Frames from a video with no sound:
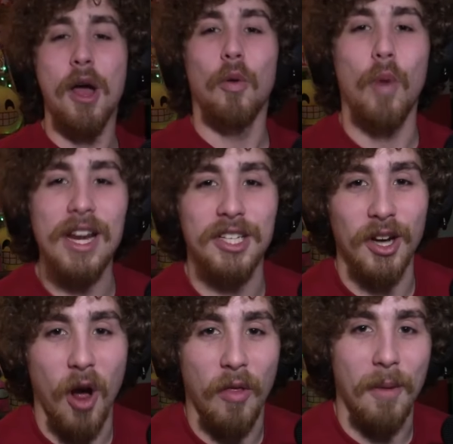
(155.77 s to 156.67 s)

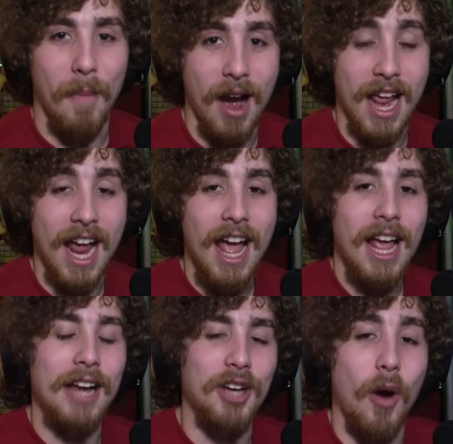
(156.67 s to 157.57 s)
wasting all their money
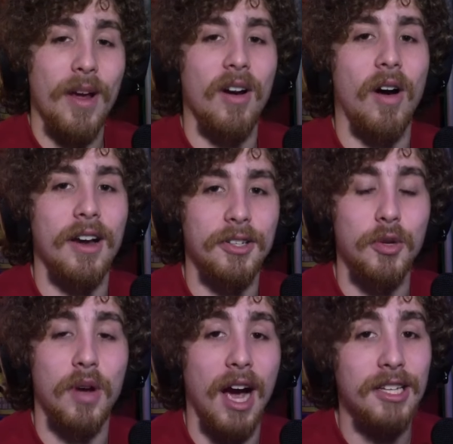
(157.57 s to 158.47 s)
and going on
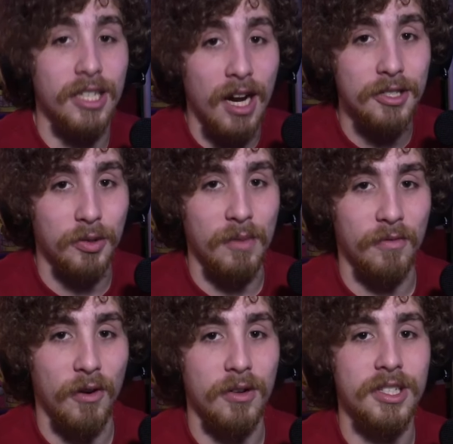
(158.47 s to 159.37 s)
to Kai Cenat stream
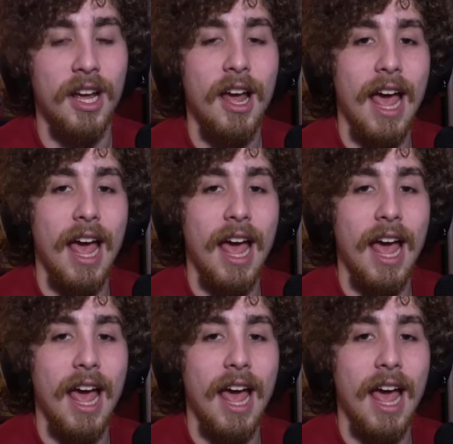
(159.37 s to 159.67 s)
first